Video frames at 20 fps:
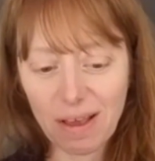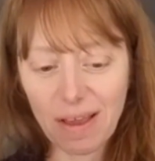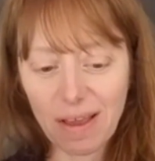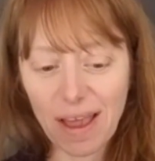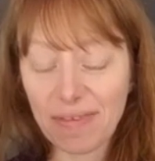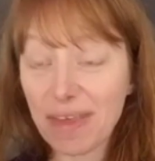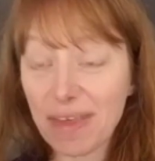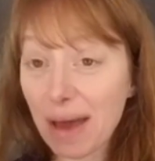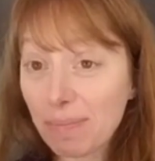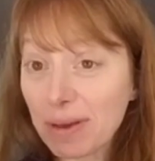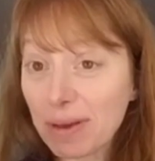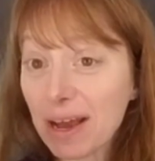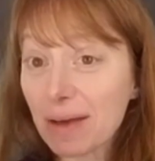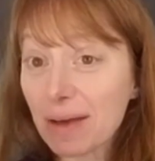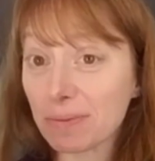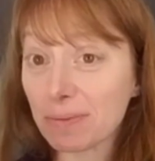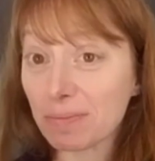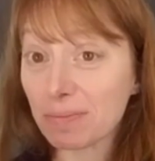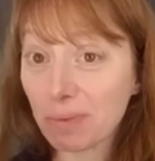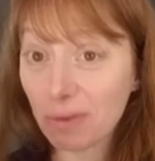And that
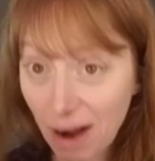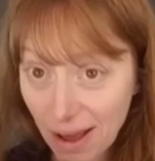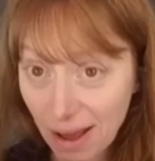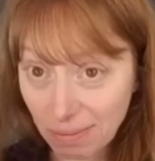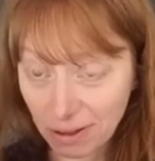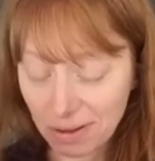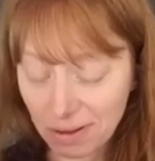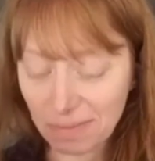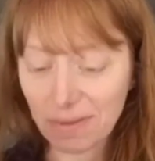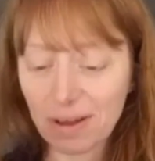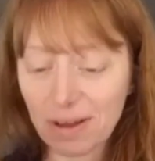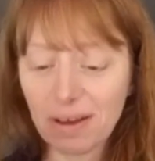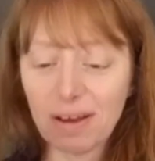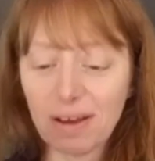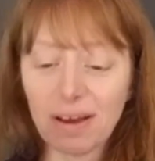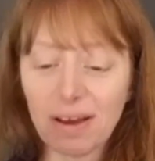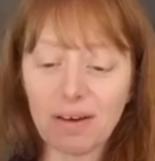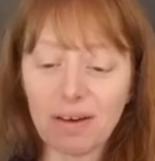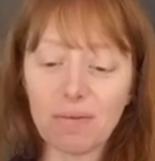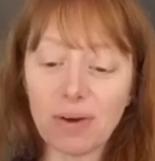becomes a problem
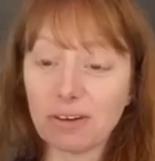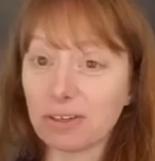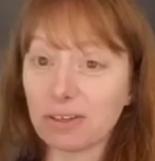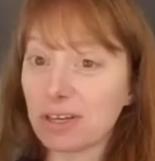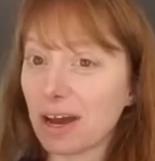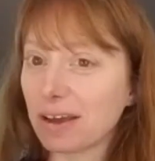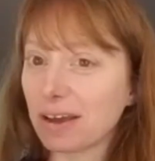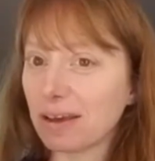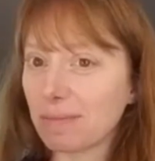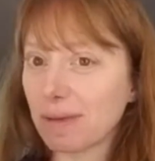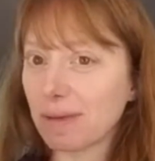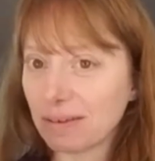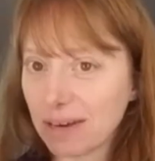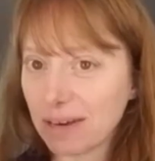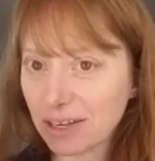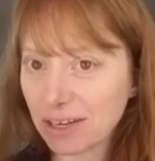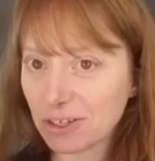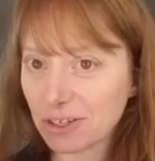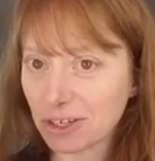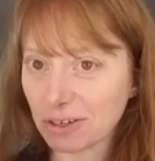when you're talking about
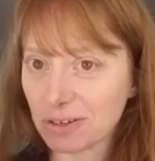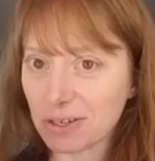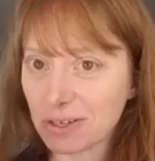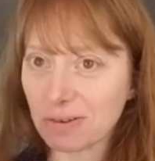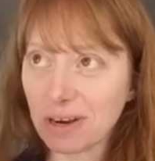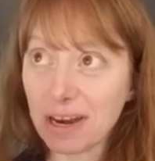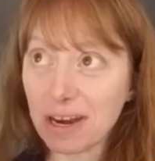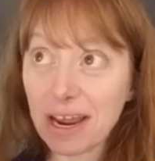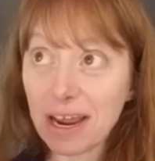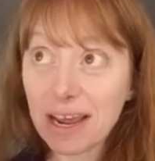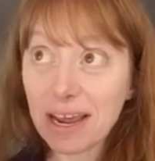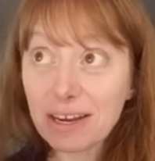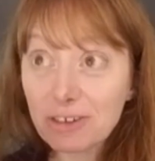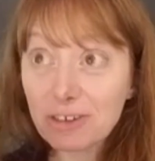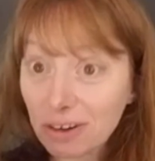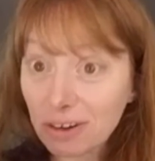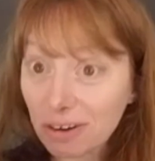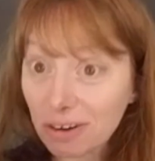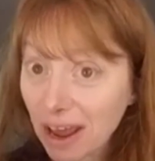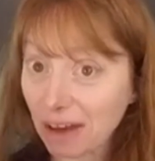nature. So
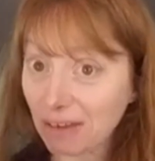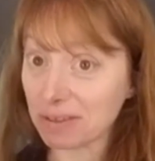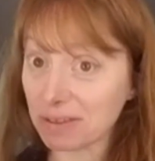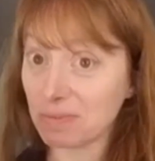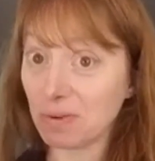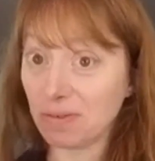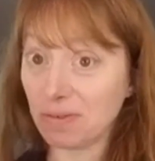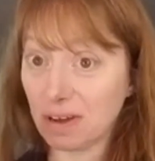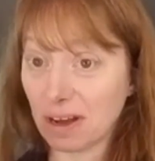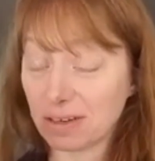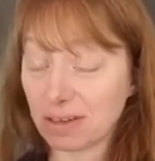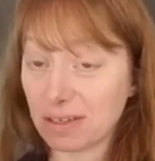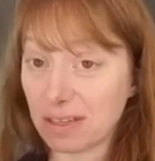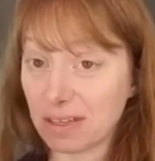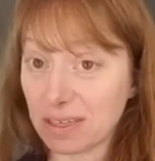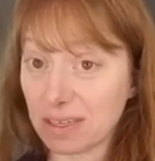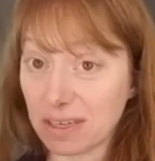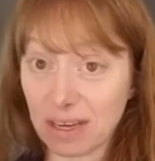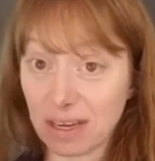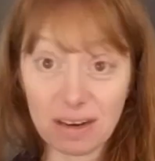nature now is moving onto
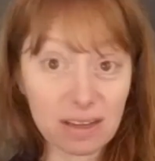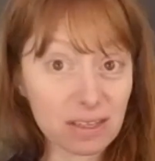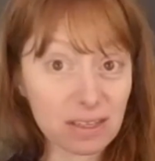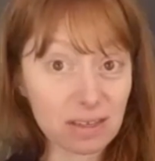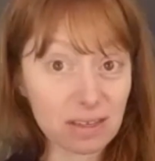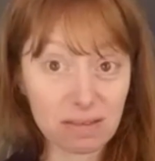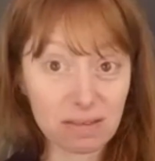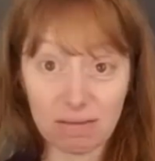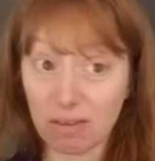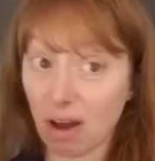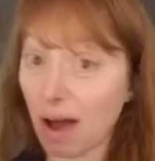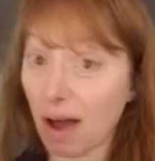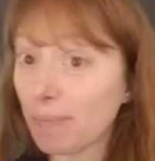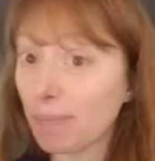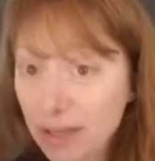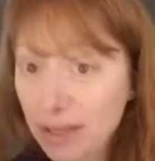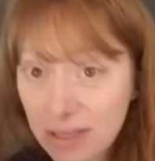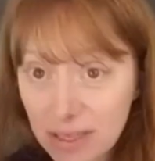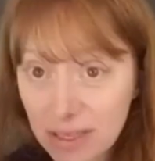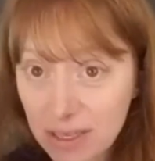the scene. It's not
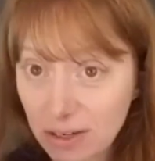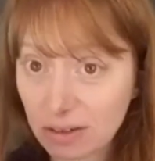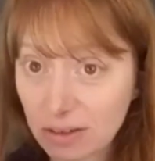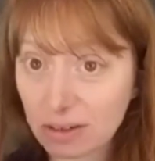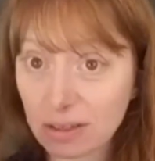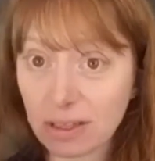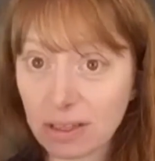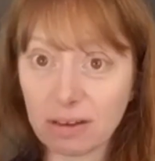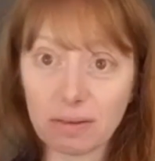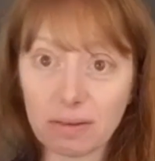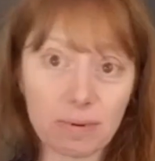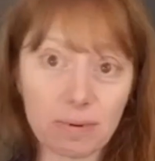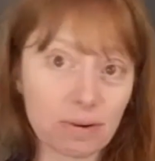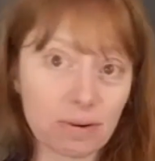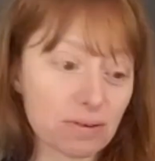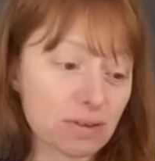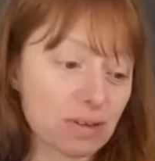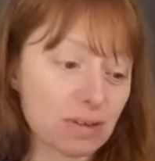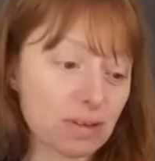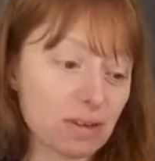been considered a legal
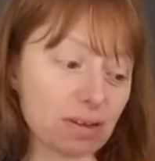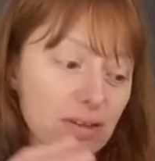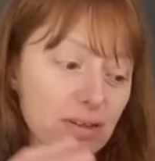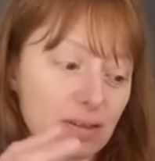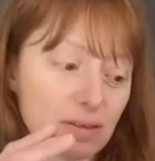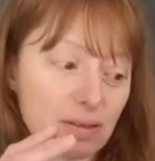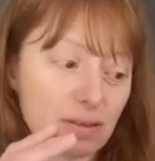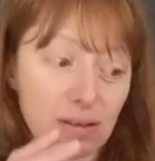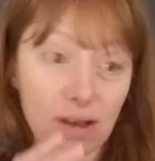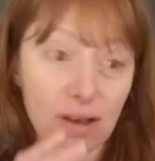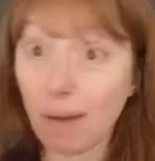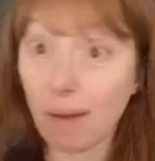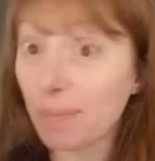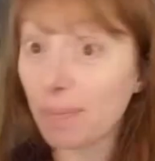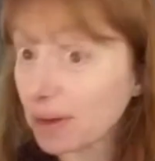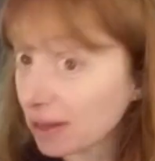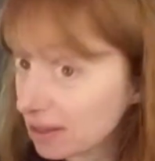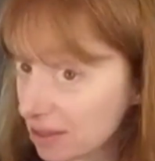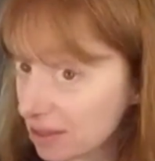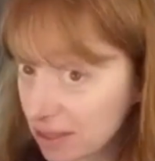person. It's not
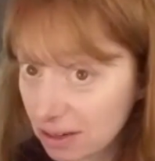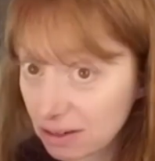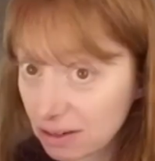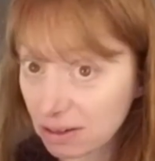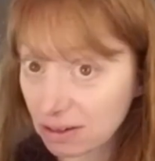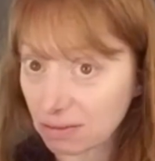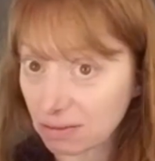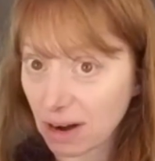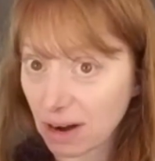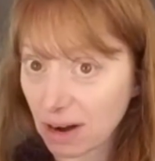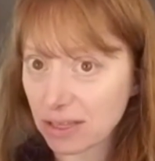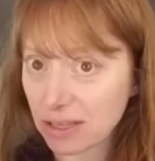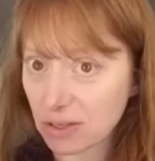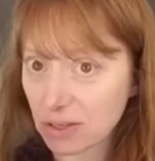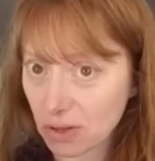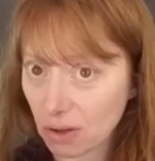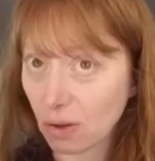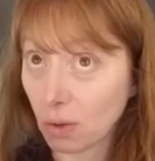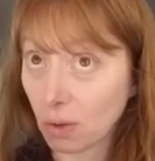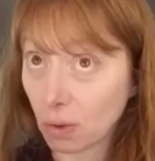been considered a rights
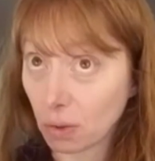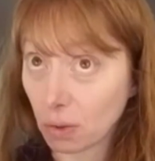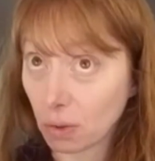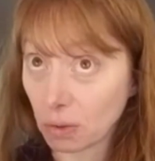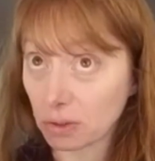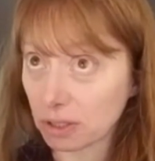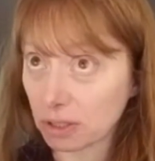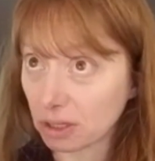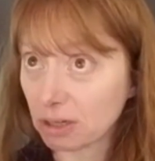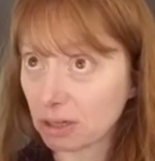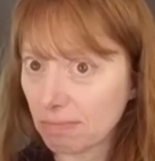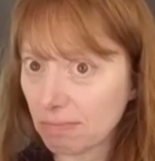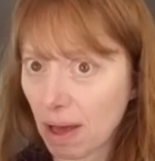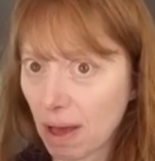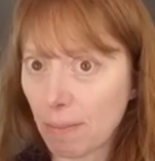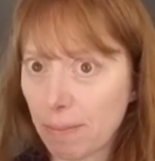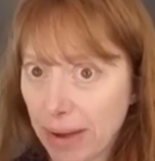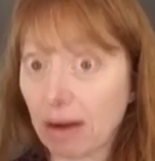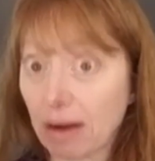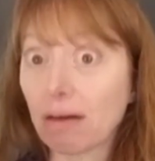holder,
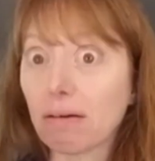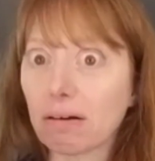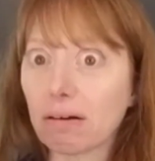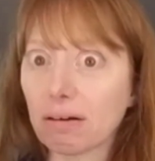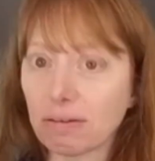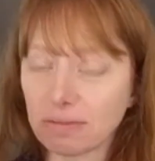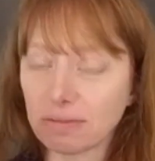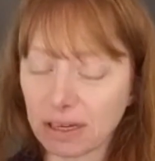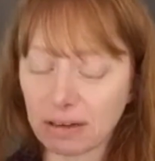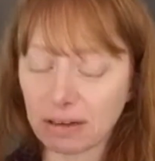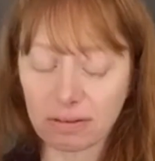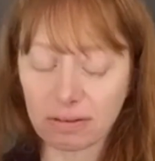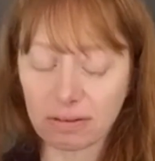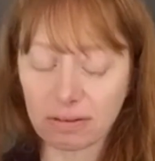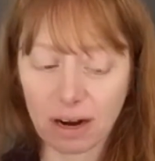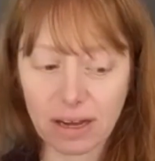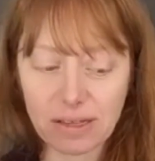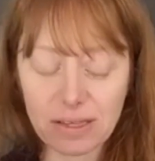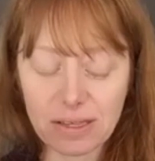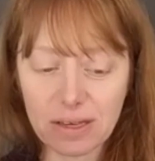a bearer of legal
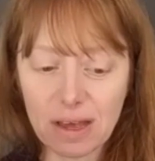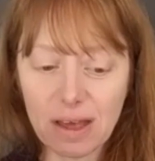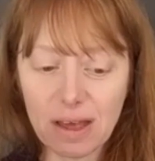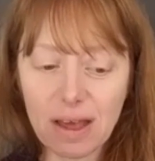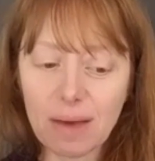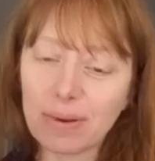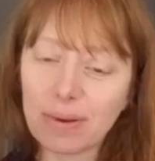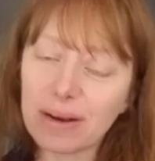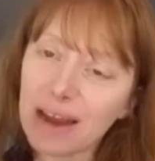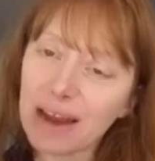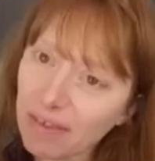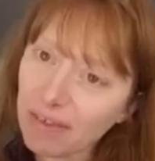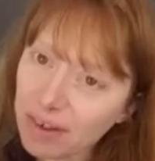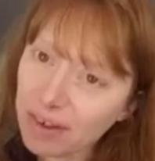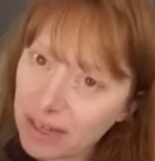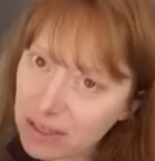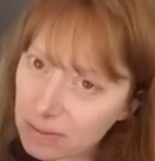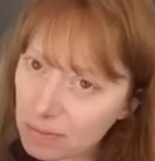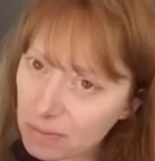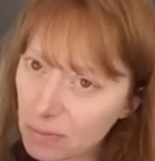rights. But now that
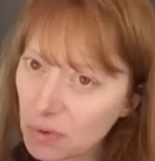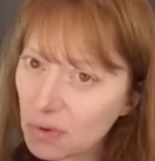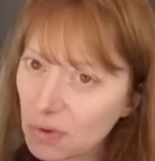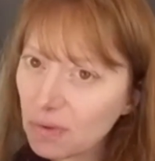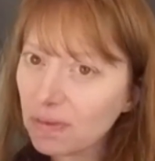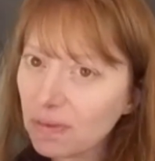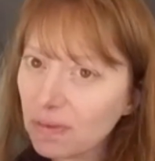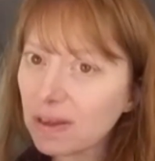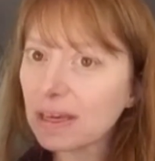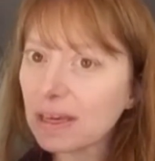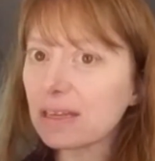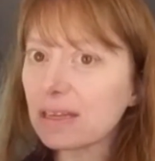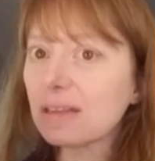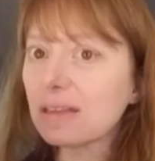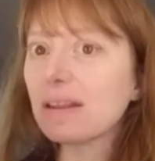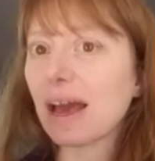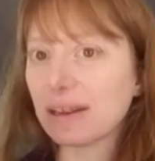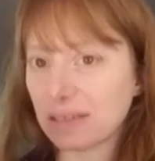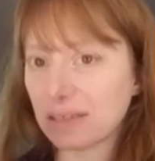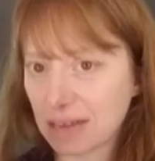it's moving in
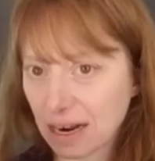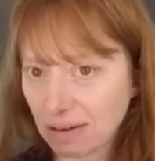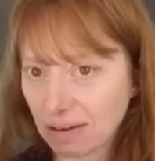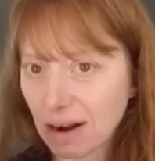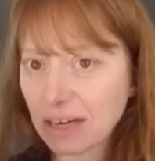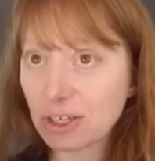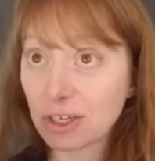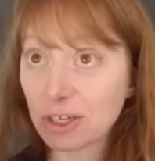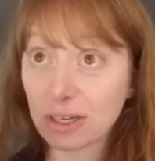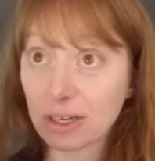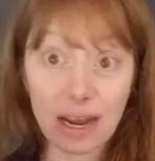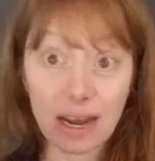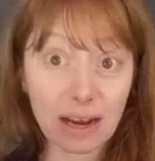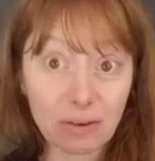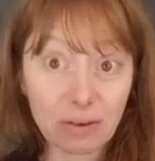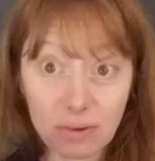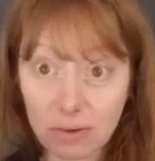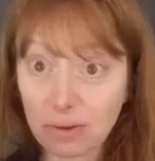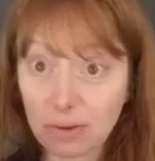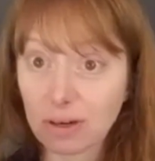that direction in
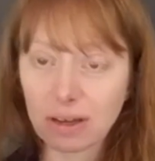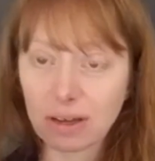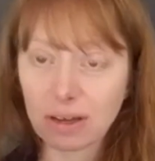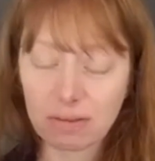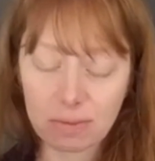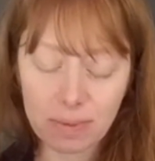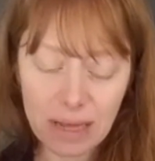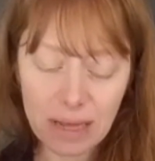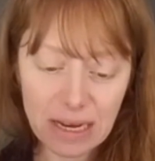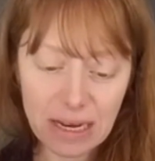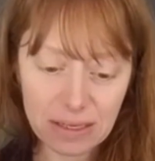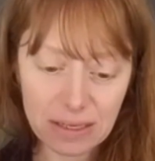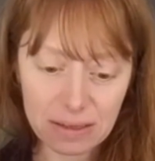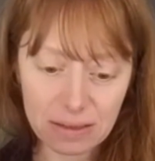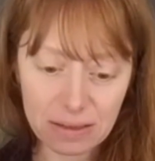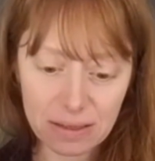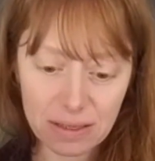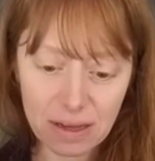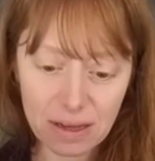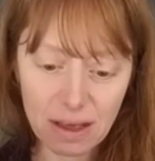Ecuador and other
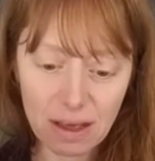places,